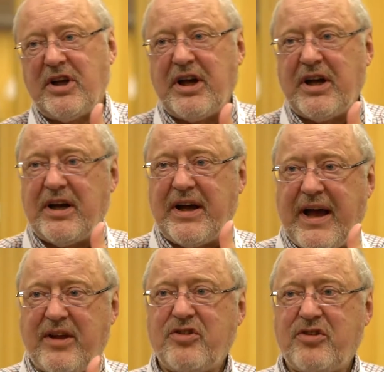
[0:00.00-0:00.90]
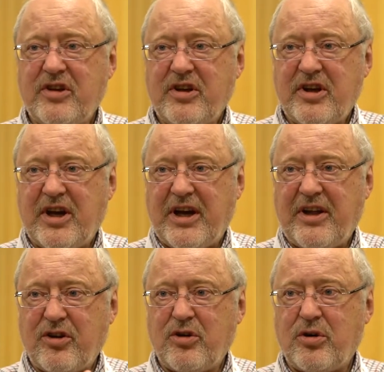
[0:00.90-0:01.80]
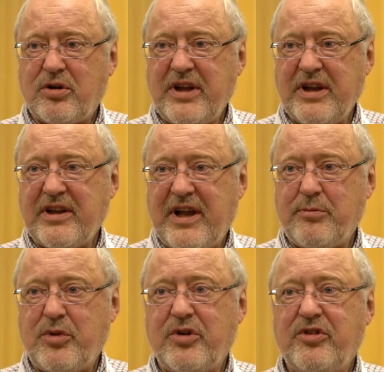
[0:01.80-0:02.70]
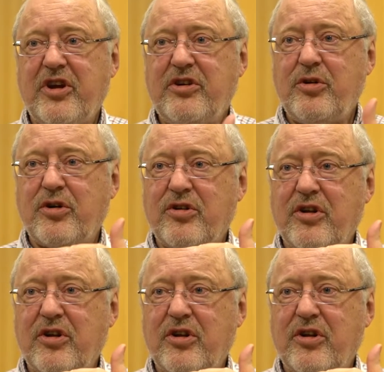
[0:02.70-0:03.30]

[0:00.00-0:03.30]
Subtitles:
as the core clinical endpoint, and you look at